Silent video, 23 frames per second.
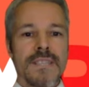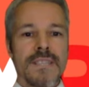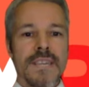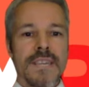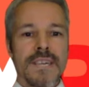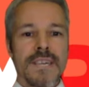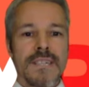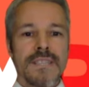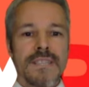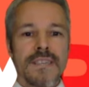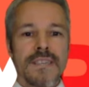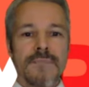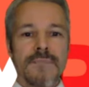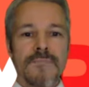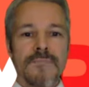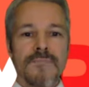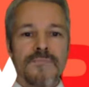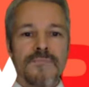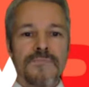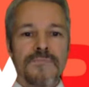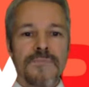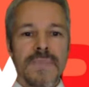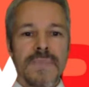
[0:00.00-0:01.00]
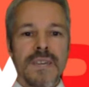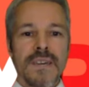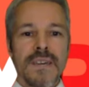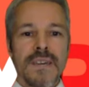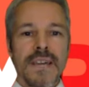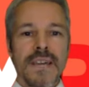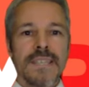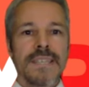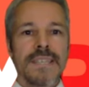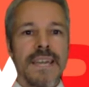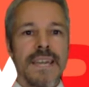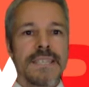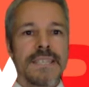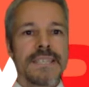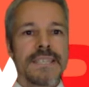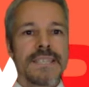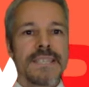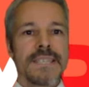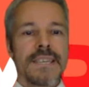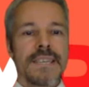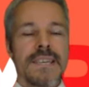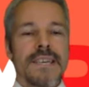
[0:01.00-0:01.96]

take them uh, at the end.